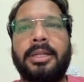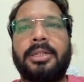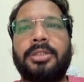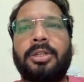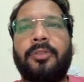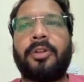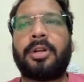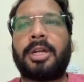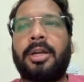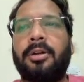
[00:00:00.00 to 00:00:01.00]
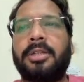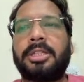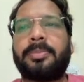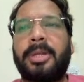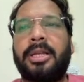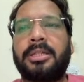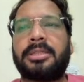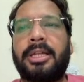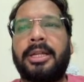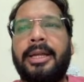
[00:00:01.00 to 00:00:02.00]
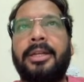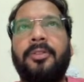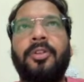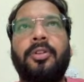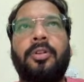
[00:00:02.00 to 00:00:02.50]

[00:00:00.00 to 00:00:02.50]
So if you click on this playlist link and if you